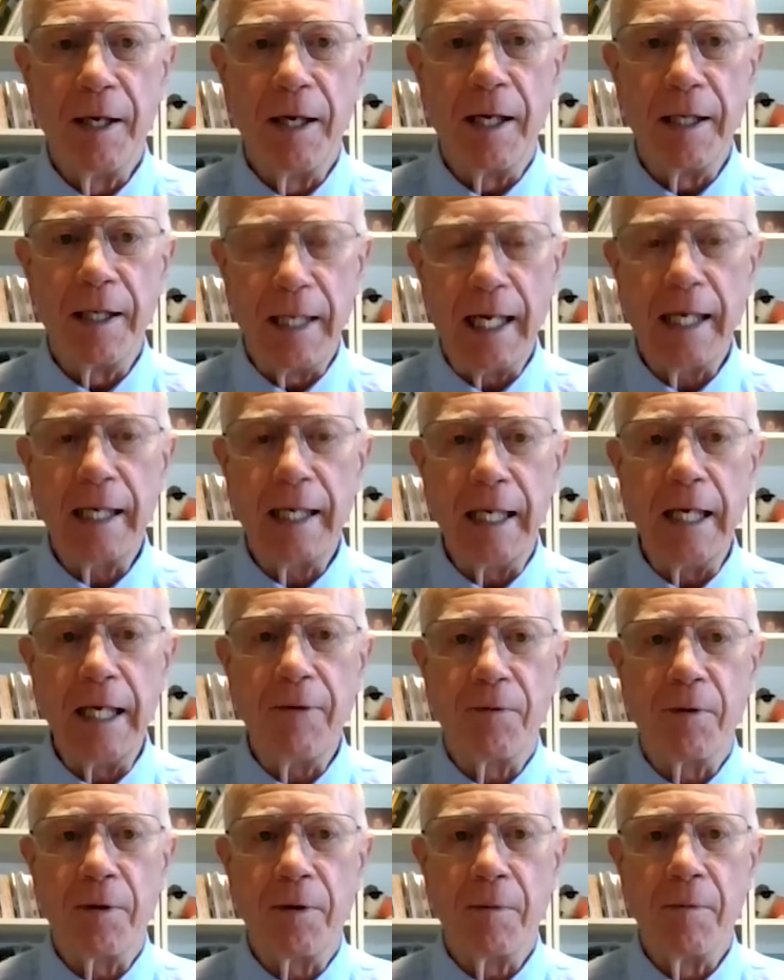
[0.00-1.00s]
a technique
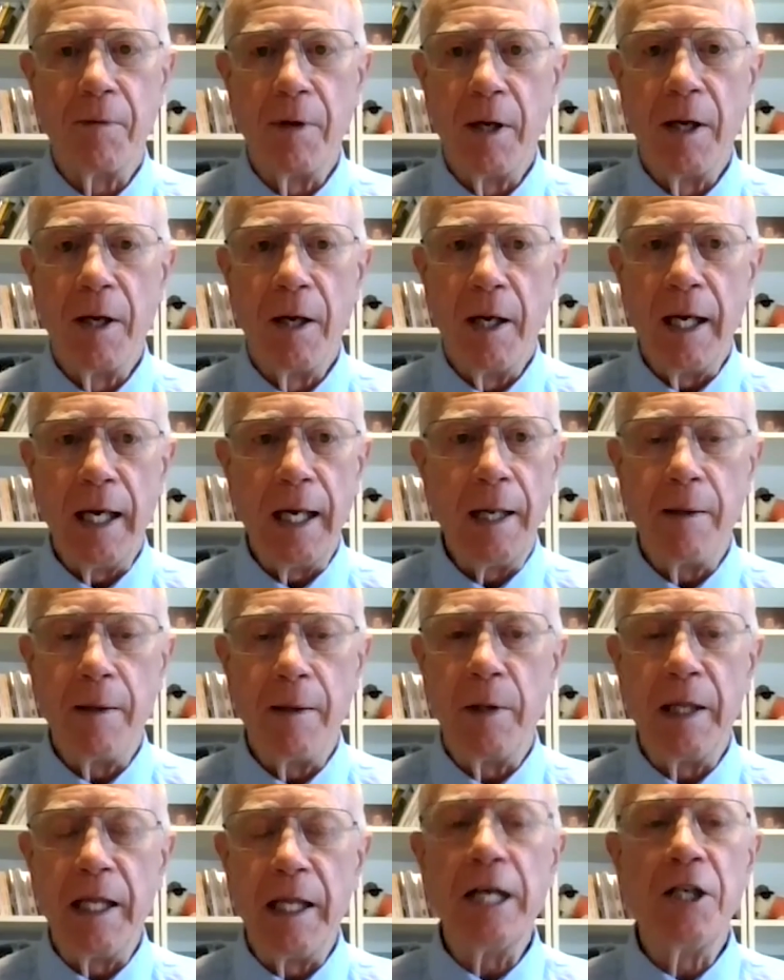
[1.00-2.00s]
for And
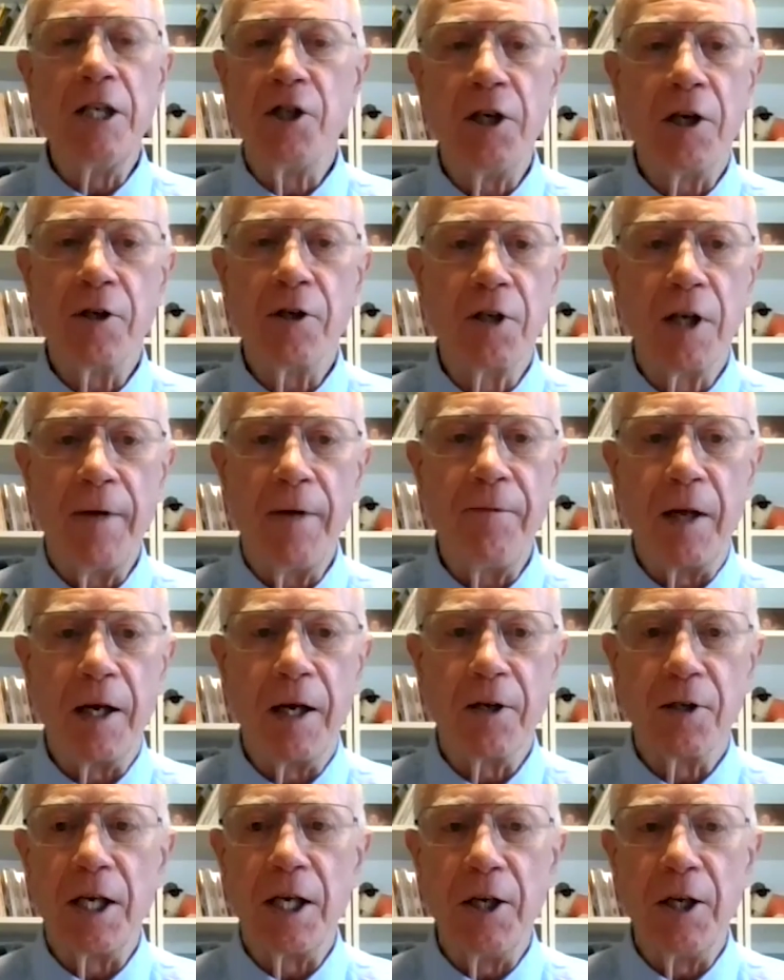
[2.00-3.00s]
the engineers loved it
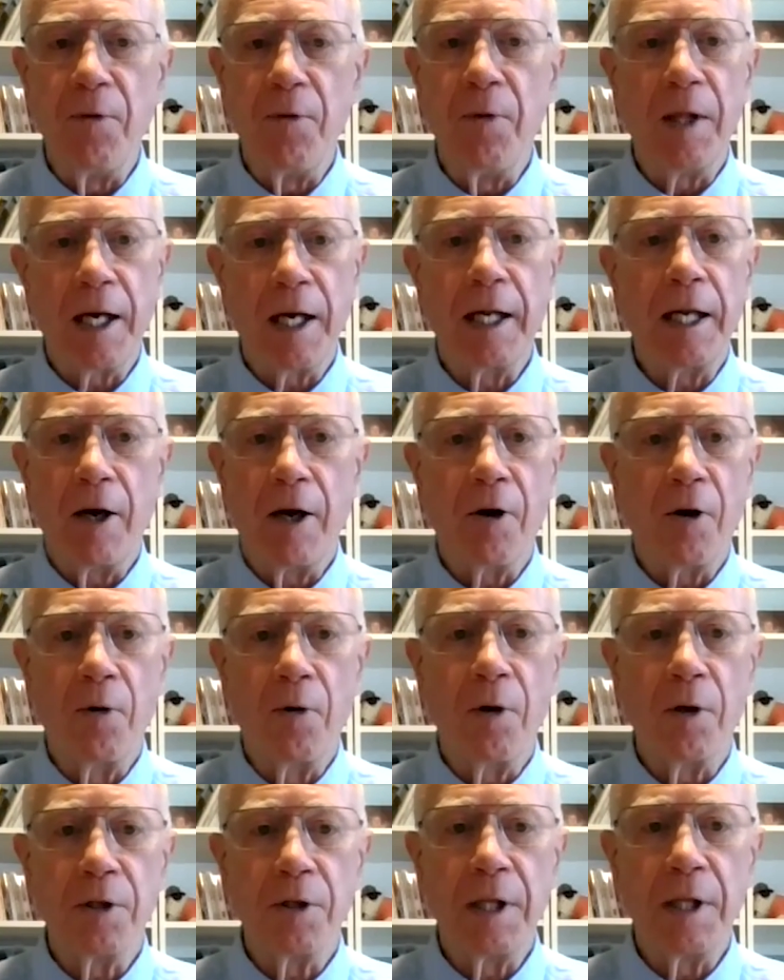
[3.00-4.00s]
because they knew when they got done our
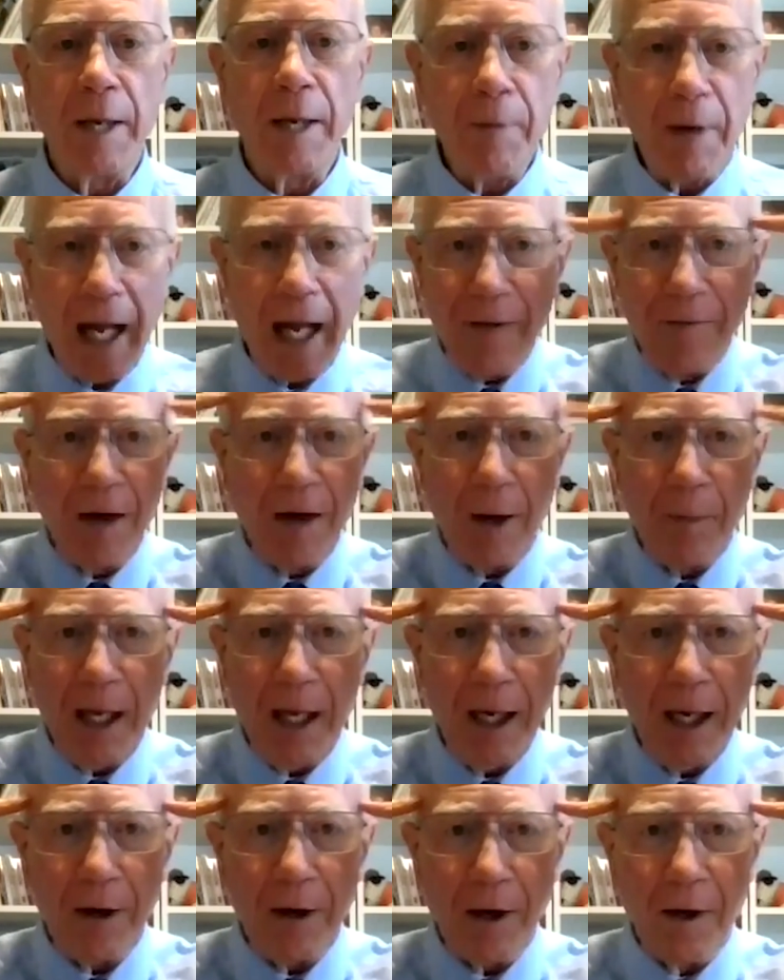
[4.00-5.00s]
course, they would have it up
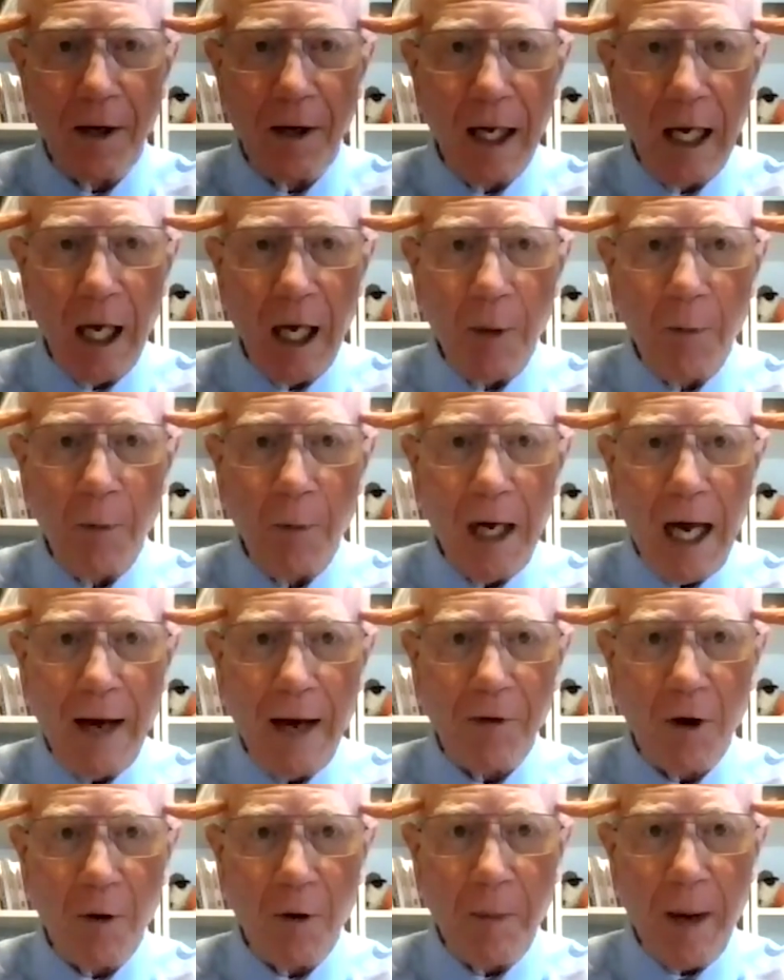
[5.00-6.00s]
here and wouldn't
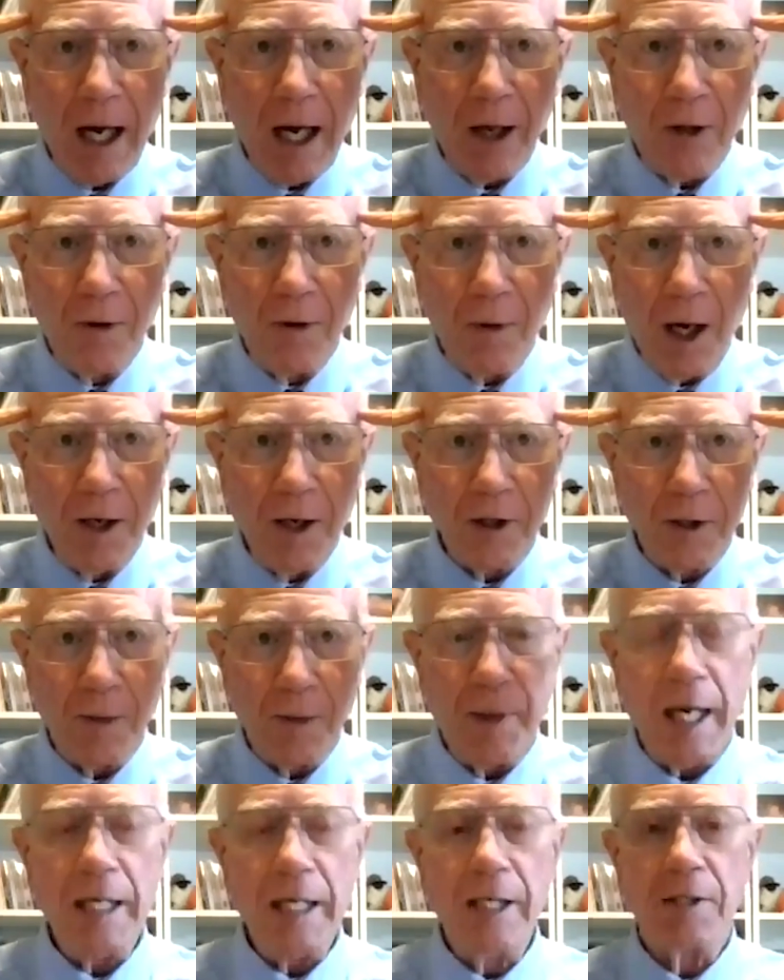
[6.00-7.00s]
have to go back through hundreds of
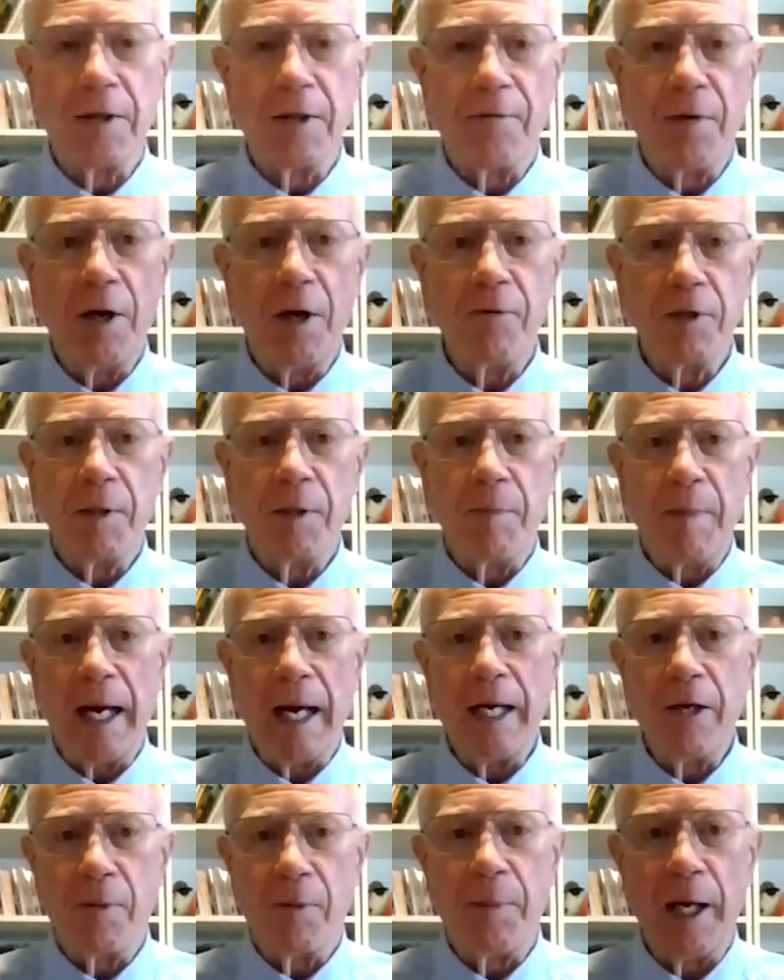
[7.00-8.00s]
pages of notes and
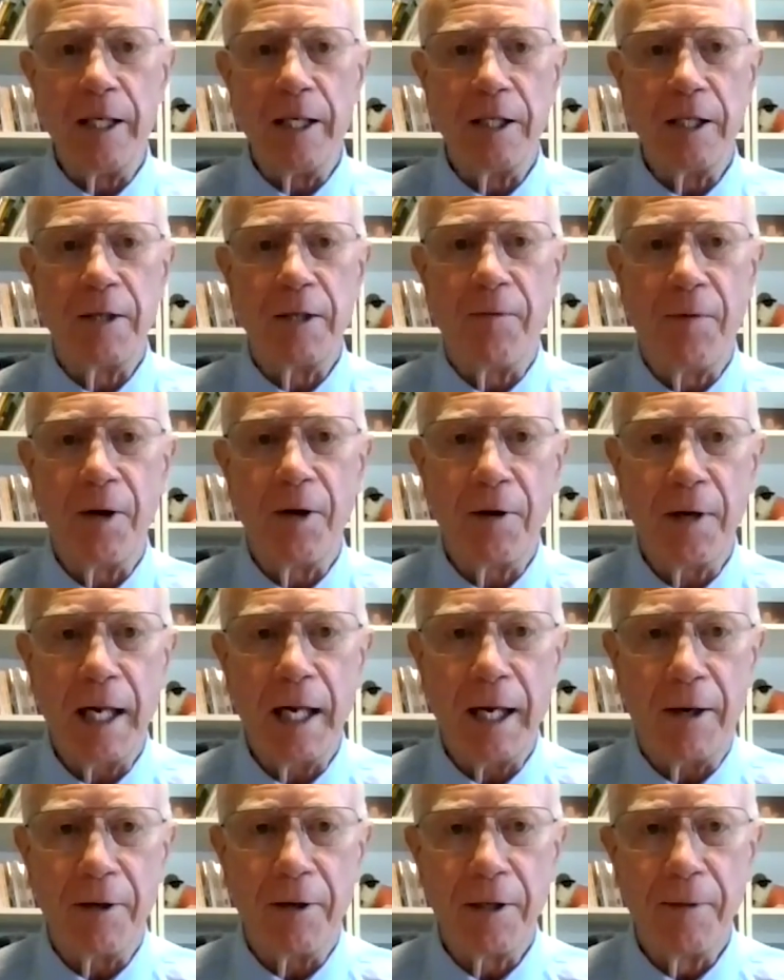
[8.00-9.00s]
manual pages to figure it
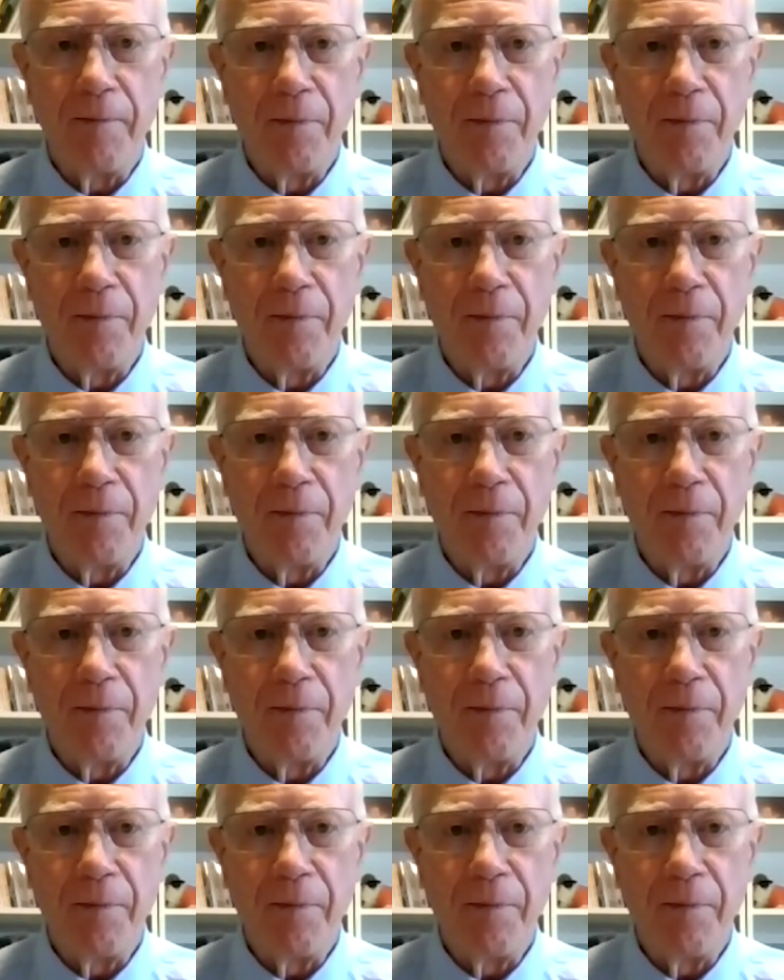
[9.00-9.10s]
out.